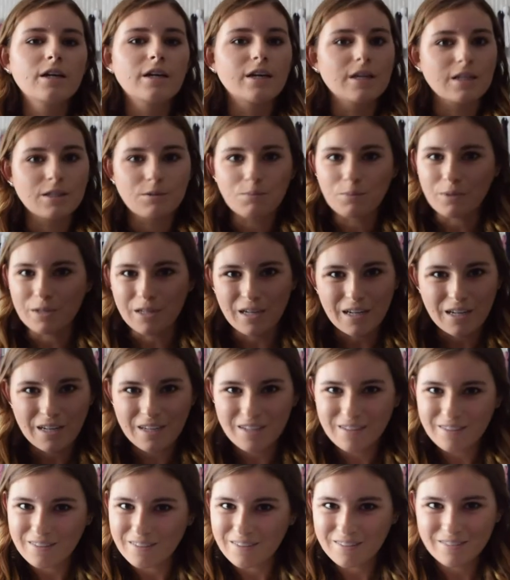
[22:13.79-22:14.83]
It's pretty
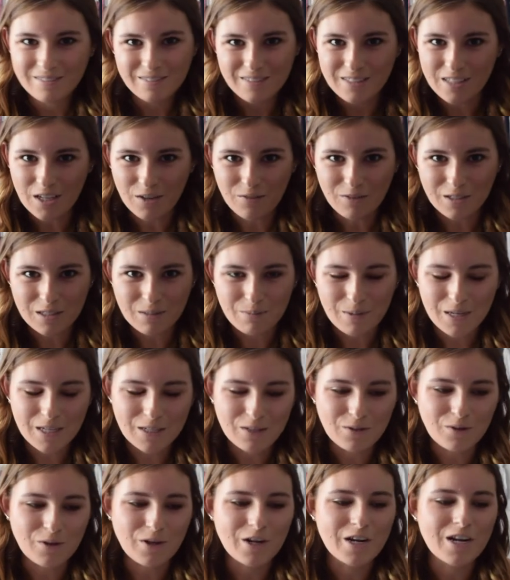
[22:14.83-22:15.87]

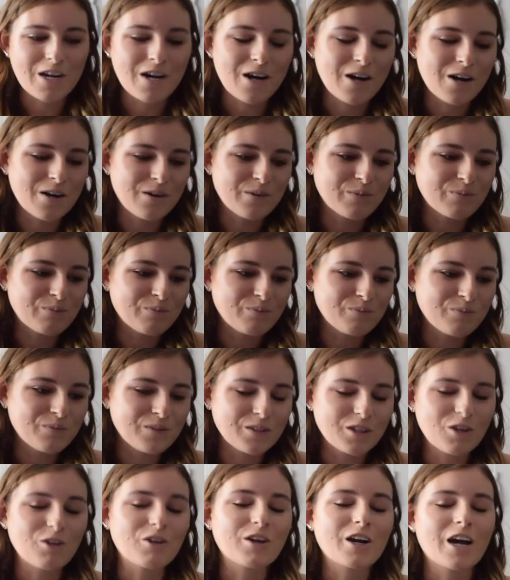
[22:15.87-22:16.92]
self-explanatory.
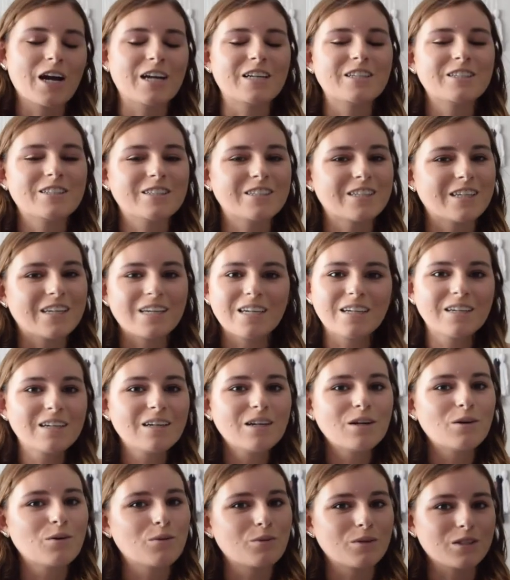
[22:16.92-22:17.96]
Kind of see
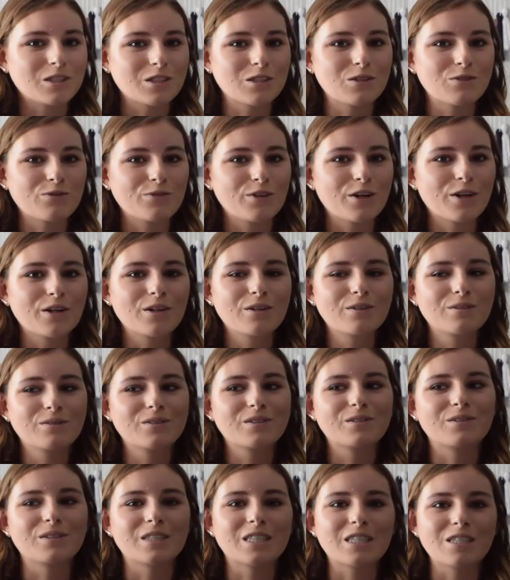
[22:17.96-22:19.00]
which is fur,
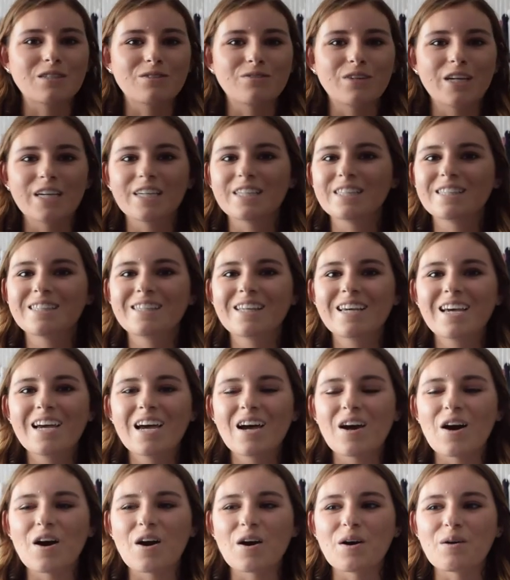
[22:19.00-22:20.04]
which is face.
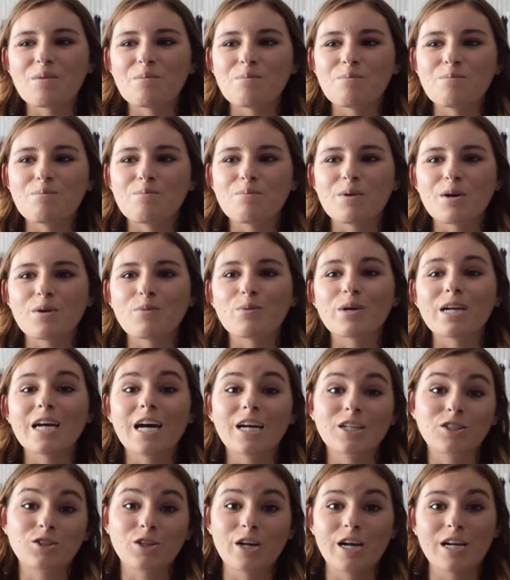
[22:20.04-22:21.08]
But we
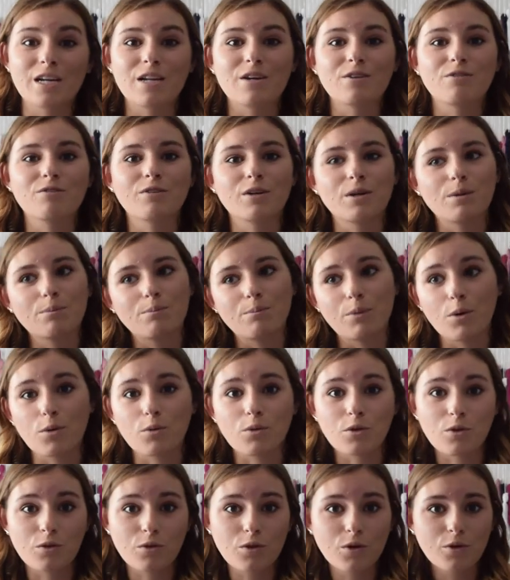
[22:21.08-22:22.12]
had training for
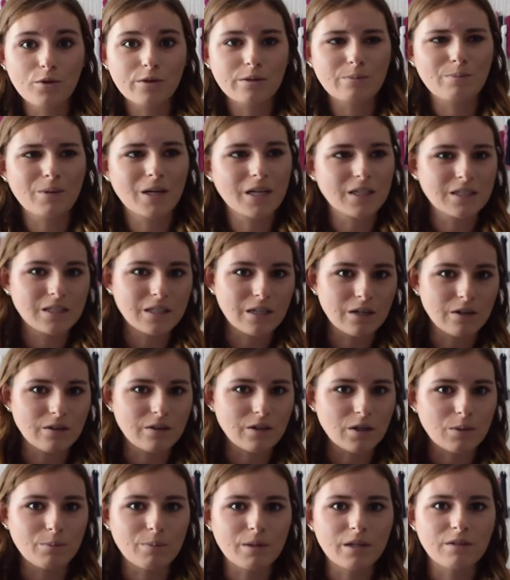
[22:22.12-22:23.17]
both of those because they're a
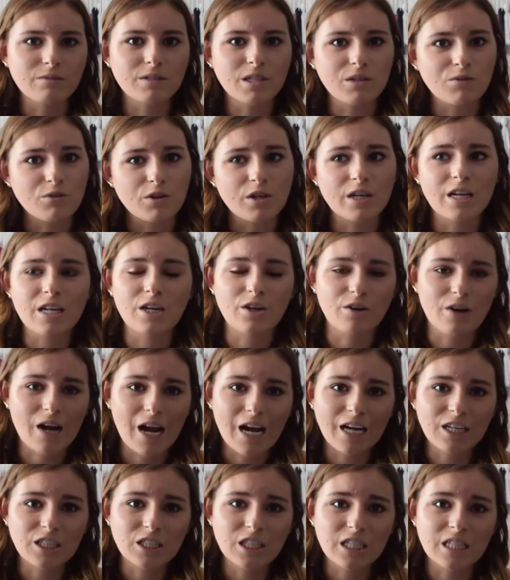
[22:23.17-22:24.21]
little bit of different
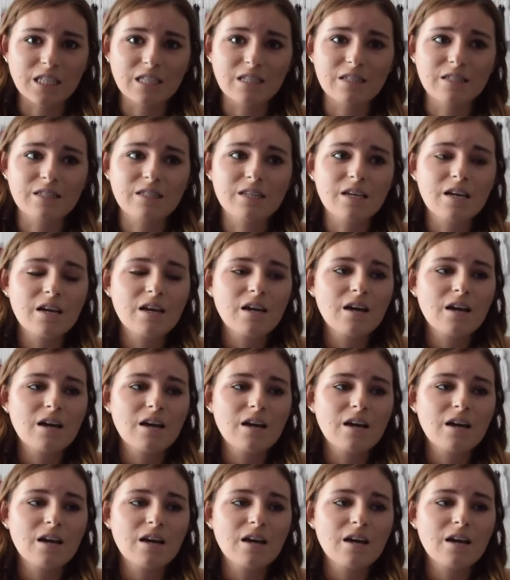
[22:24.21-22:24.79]
interactions.